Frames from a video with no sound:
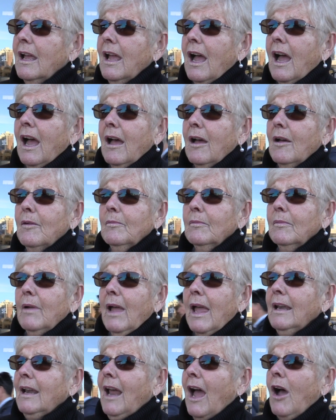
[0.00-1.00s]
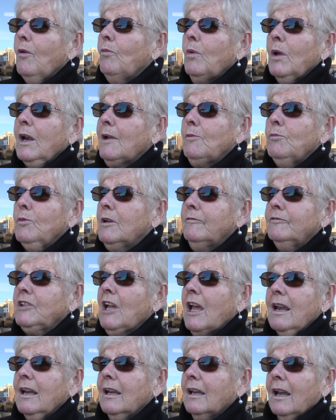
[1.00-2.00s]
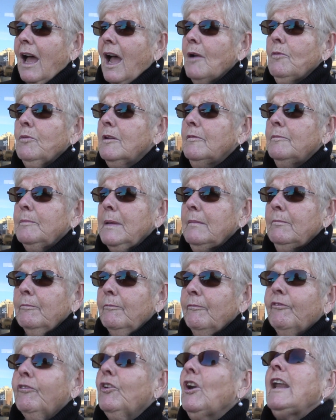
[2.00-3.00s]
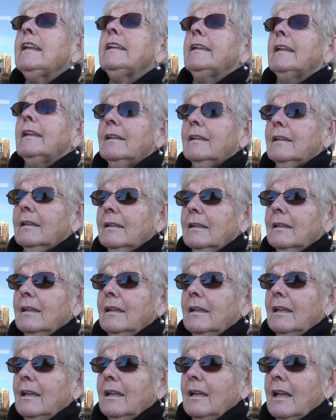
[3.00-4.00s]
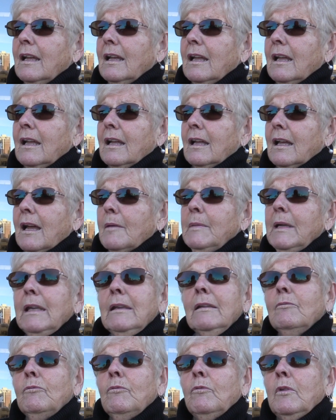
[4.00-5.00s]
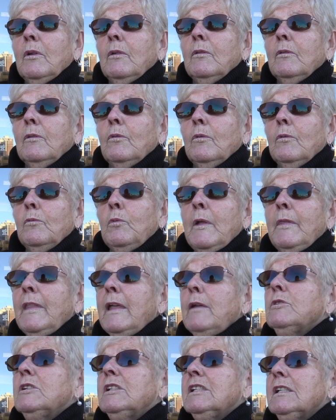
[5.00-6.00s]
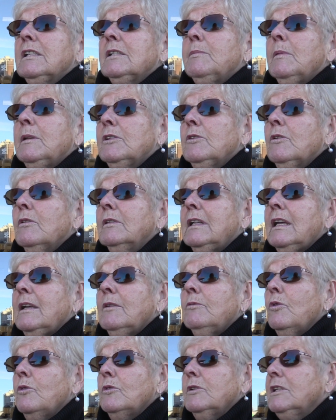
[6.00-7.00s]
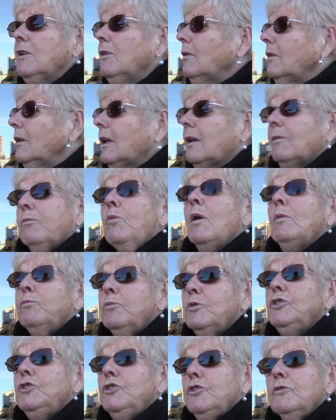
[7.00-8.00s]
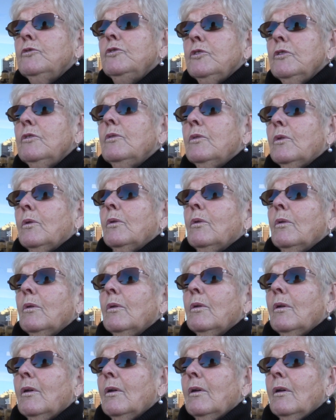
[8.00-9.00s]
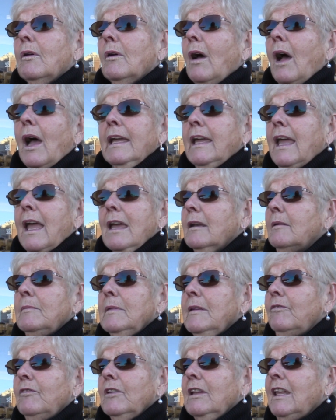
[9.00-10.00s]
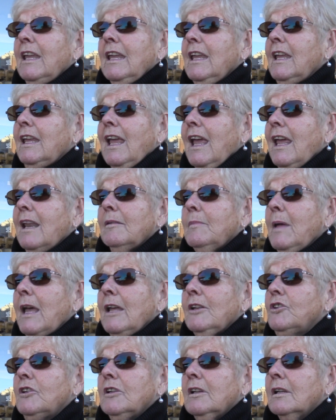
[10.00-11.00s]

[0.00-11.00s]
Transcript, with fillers: um, and how what I would have done. I would have been frantic. I mean, when they were six months old, they had roseova. What would you do? I can't even can't imagine